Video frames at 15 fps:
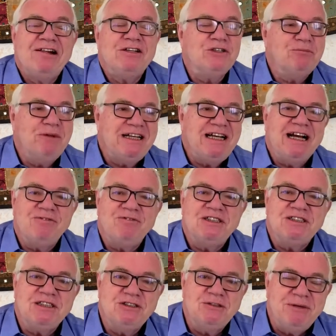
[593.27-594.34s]
You may
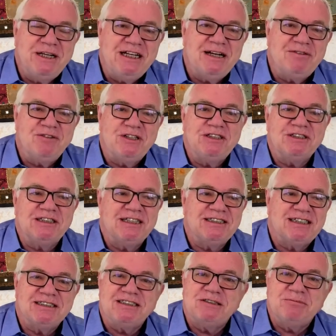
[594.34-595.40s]
have these
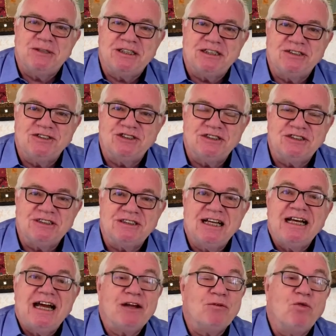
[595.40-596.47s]
anti-Semitic incidents,
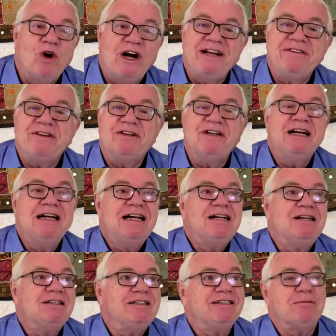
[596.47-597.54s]
and why they're
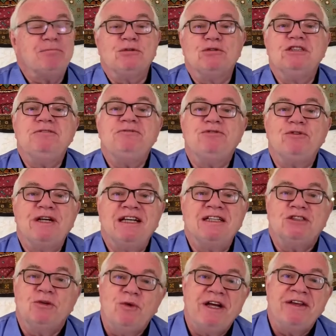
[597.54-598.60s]
proliferating
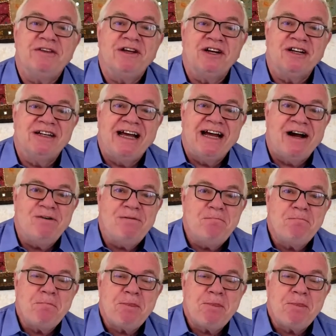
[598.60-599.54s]
the way they are now,